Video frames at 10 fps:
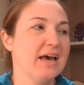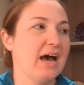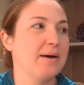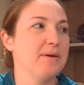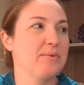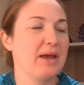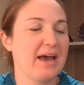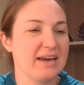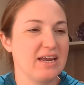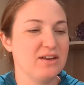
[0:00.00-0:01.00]
And we
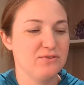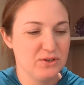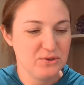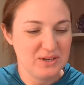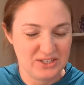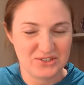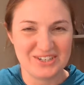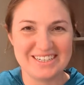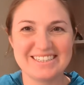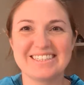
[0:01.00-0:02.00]
had a few
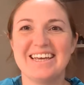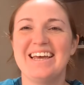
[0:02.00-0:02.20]
entries.